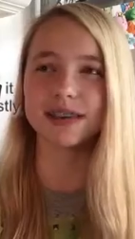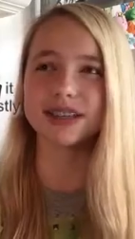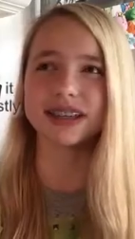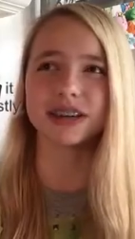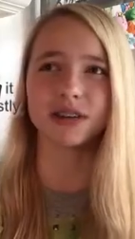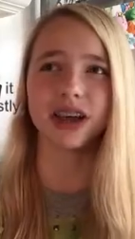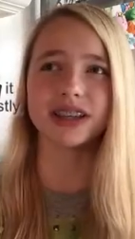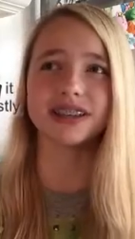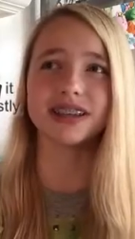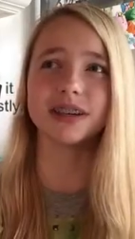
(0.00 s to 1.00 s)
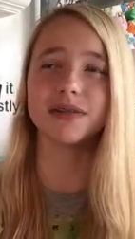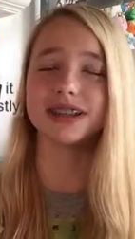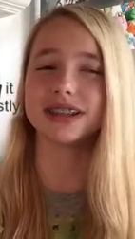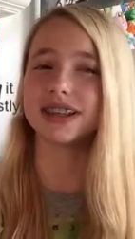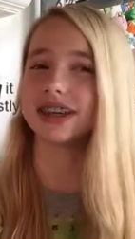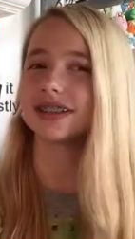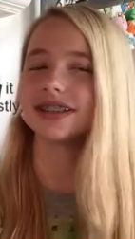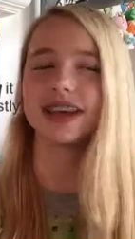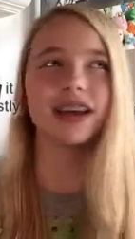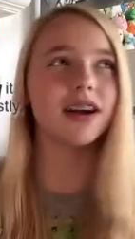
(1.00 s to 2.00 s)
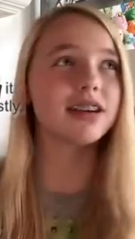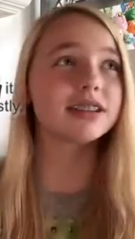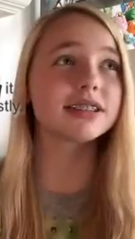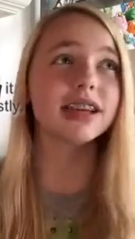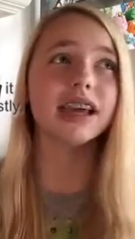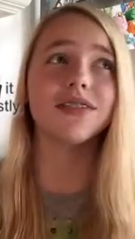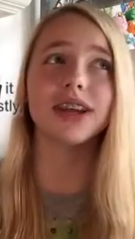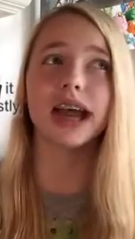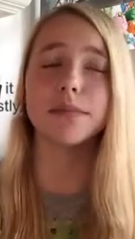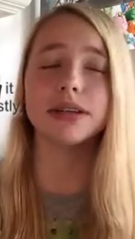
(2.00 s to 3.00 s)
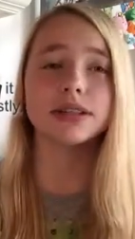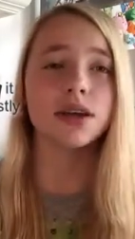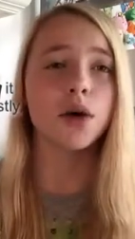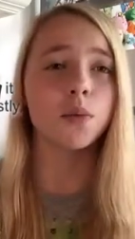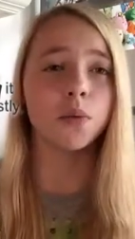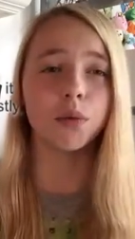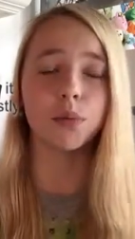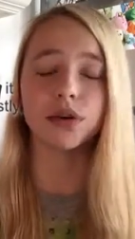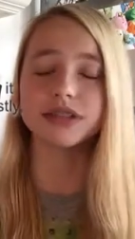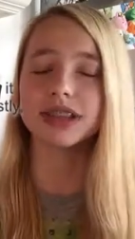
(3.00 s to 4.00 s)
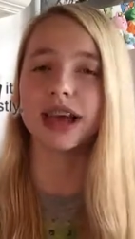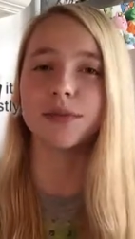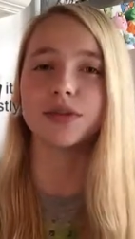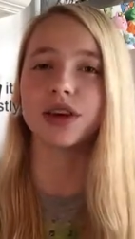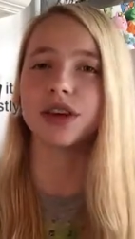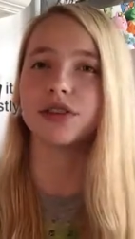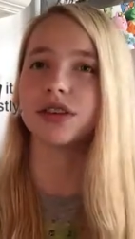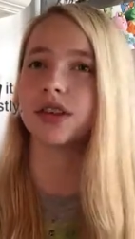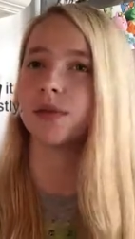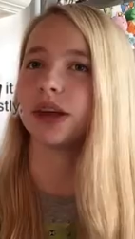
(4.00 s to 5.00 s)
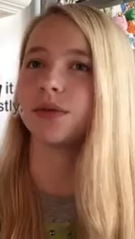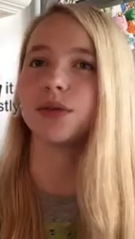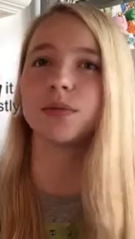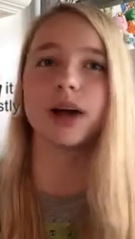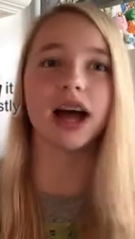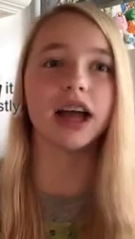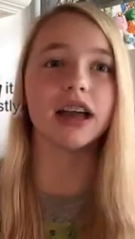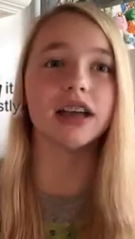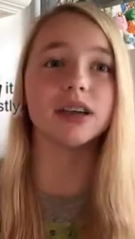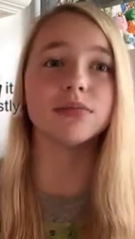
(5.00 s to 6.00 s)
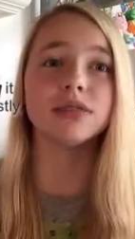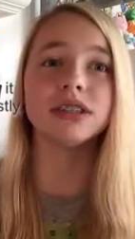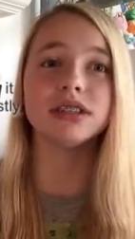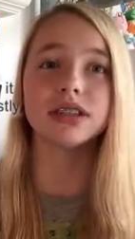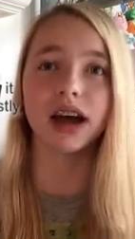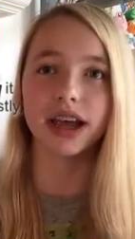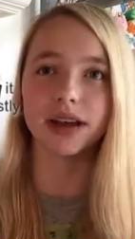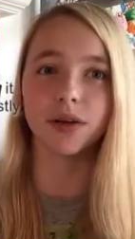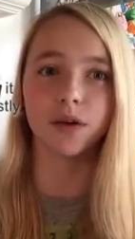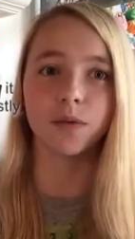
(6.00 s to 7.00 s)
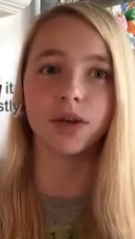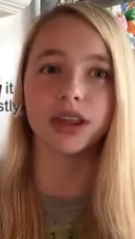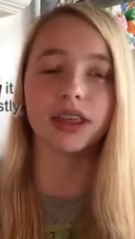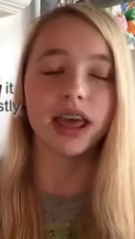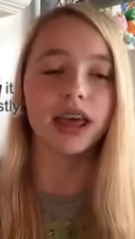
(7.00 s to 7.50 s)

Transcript: it was a crazy coincidence, and honestly, if it happens one more time, if I go to the weight room, I am done with